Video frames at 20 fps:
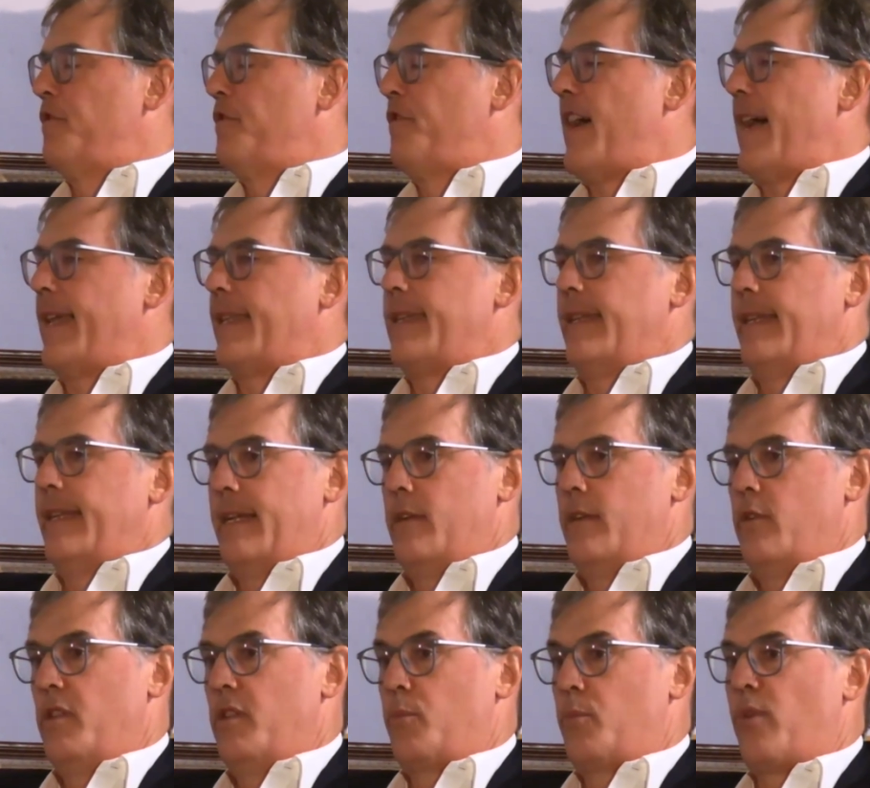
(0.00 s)
to fight. And
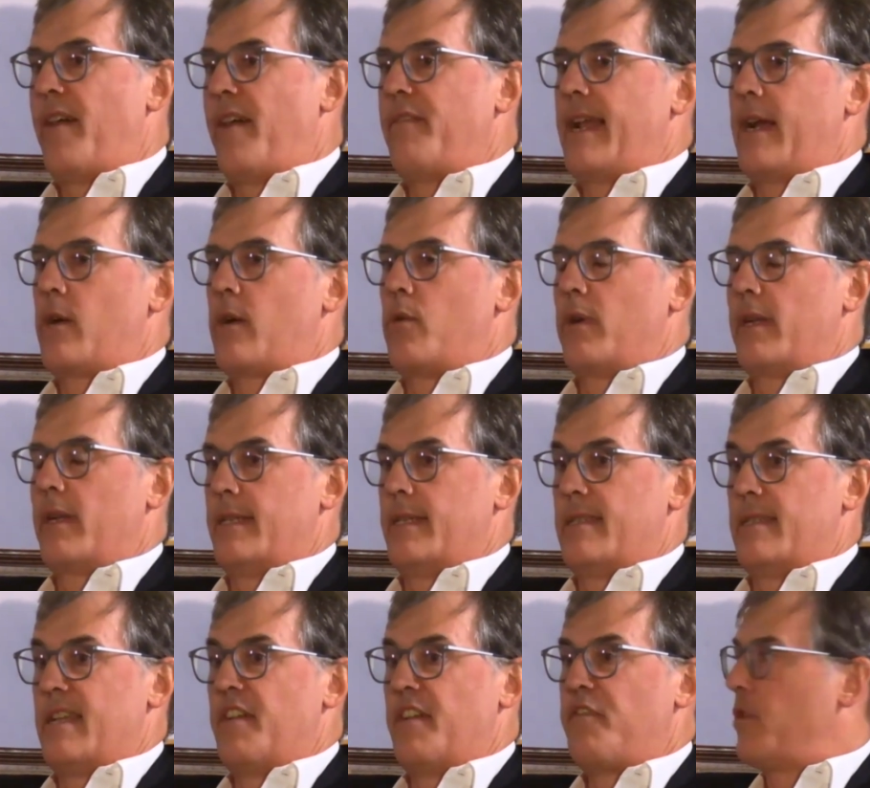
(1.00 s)
I know in the private equity
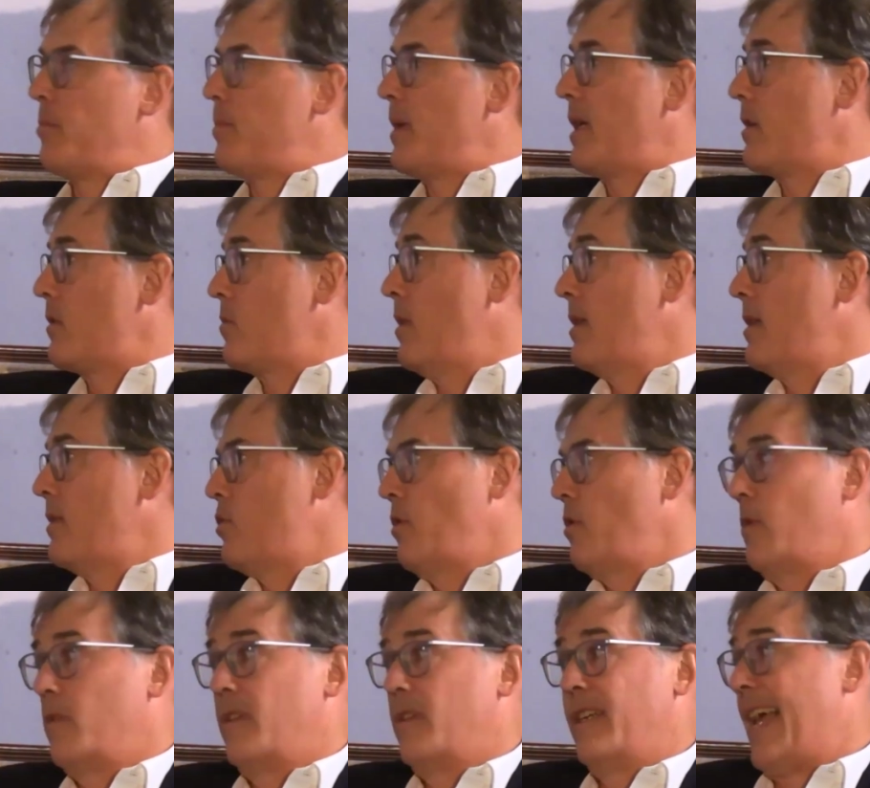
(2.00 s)
is different, because once
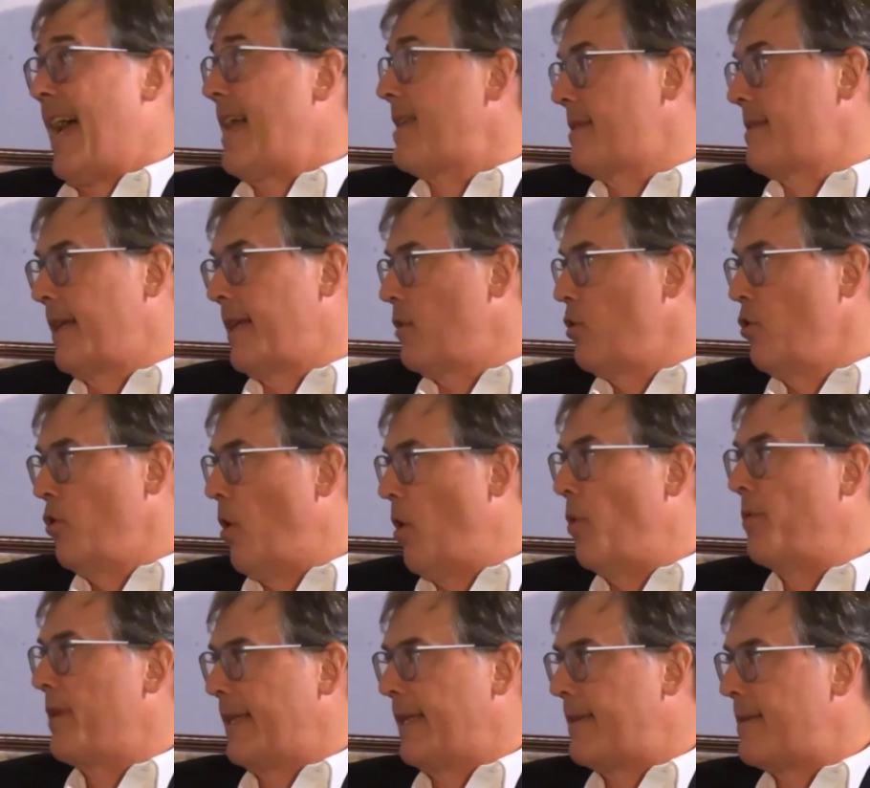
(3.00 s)
you own an asset, you
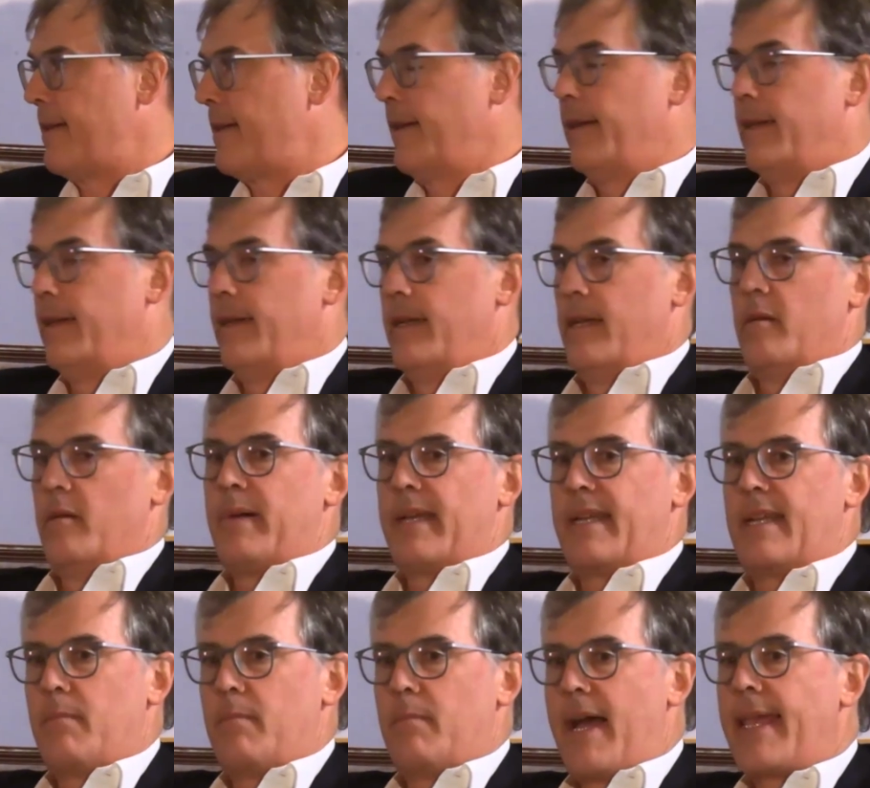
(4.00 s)
own it.
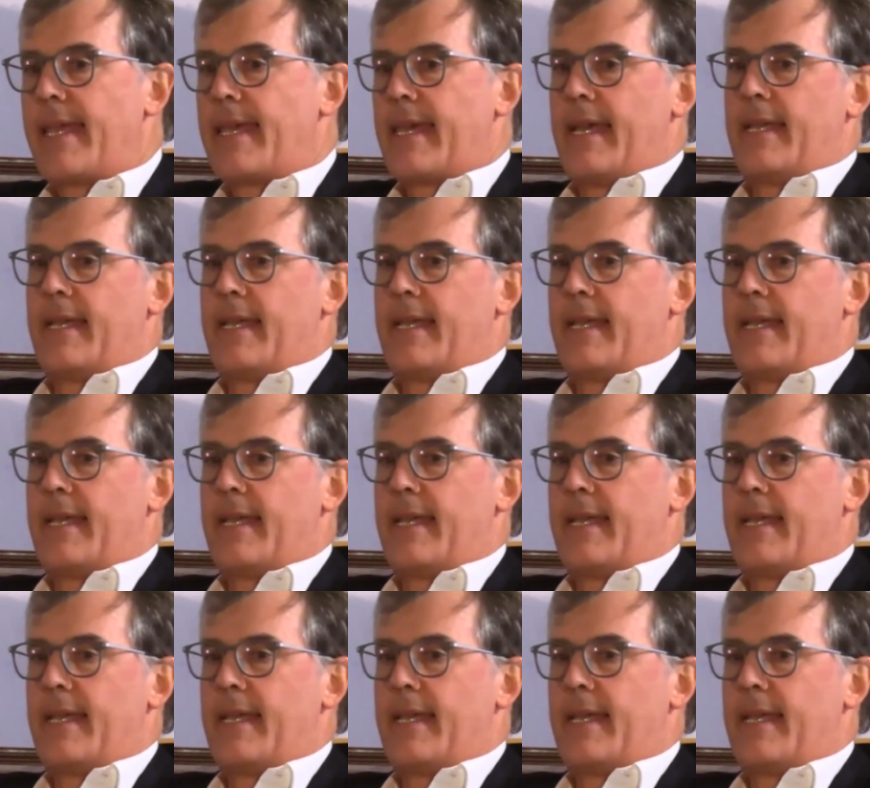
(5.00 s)
But in my